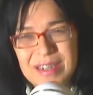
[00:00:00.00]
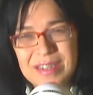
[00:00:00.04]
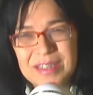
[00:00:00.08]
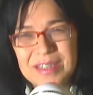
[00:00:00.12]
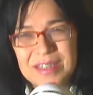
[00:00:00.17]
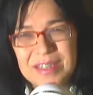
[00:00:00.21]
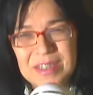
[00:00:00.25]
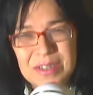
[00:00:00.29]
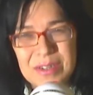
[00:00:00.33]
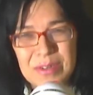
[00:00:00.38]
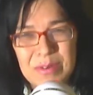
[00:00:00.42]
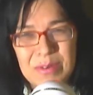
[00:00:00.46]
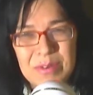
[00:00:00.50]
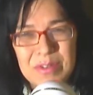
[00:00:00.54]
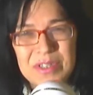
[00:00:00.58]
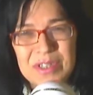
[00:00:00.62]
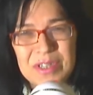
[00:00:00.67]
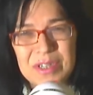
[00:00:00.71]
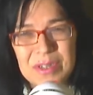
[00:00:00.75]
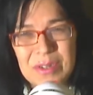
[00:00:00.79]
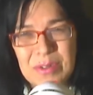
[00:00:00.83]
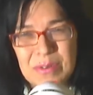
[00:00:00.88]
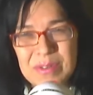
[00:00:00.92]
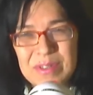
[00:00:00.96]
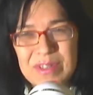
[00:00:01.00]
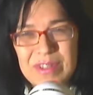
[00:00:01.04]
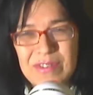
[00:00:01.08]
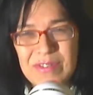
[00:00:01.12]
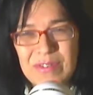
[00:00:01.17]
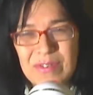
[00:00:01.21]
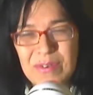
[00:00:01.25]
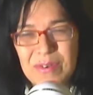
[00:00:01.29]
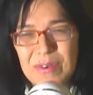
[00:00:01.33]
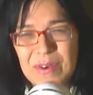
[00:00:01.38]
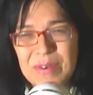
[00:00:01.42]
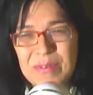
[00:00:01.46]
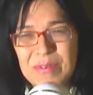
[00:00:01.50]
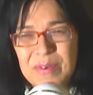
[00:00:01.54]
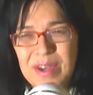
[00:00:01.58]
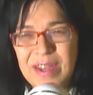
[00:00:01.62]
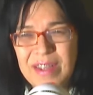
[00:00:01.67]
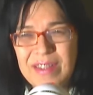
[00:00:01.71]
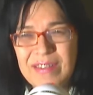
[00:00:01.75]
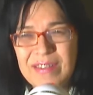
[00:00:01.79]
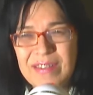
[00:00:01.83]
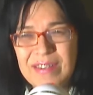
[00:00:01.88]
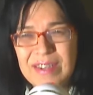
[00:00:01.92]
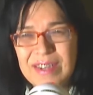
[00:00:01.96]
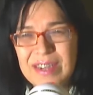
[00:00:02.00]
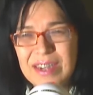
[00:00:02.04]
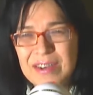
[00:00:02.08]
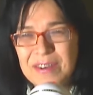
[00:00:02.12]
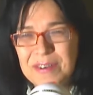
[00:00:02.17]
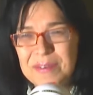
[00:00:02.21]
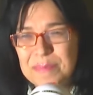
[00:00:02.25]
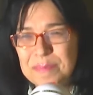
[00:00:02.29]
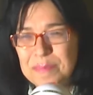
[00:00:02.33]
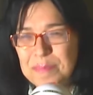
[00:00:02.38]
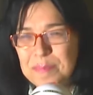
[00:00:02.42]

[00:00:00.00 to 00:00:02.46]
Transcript: She knew what the story was, you know?